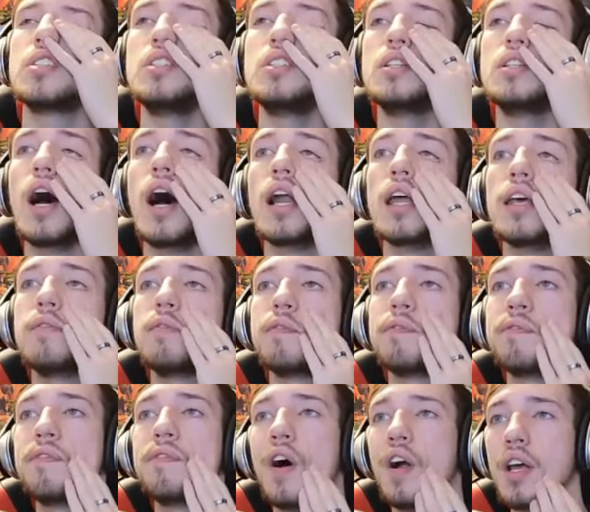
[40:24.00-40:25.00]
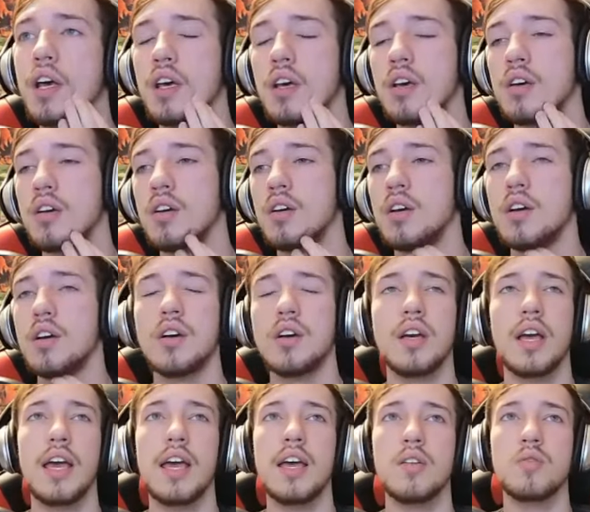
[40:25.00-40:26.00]
not even funny.
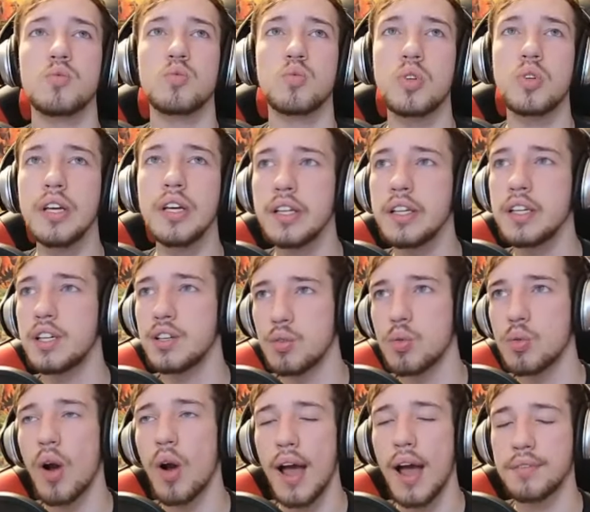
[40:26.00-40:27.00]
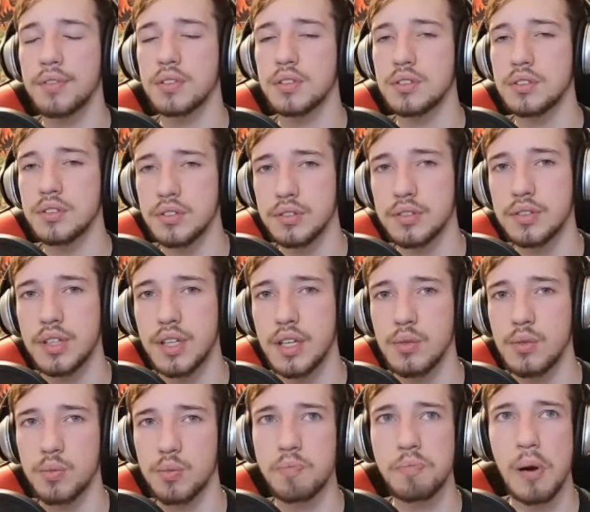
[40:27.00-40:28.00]
It really can rival the
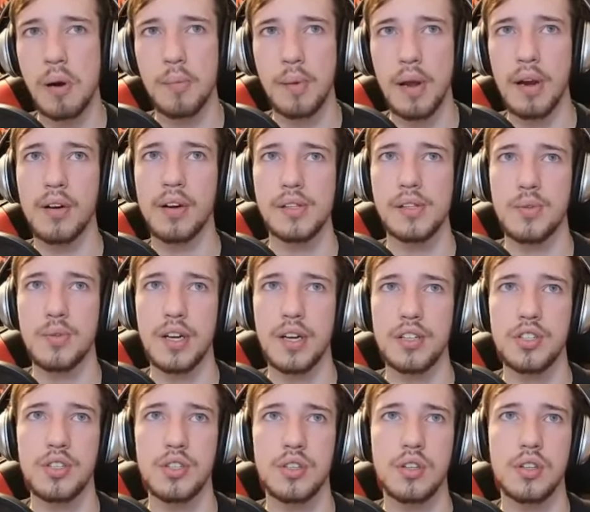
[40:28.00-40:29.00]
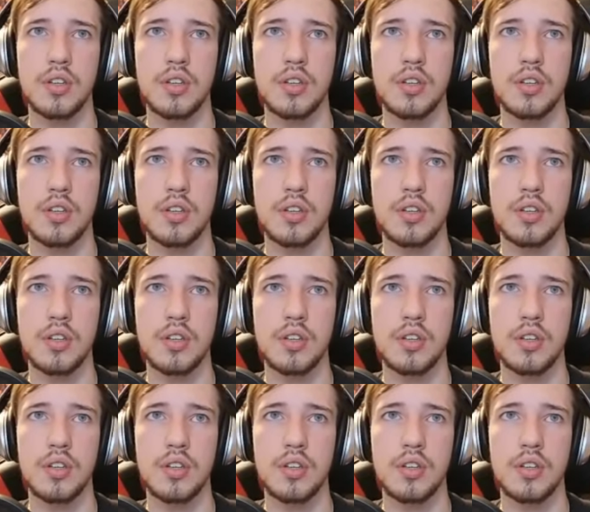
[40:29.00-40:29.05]
Barbarian's Rage.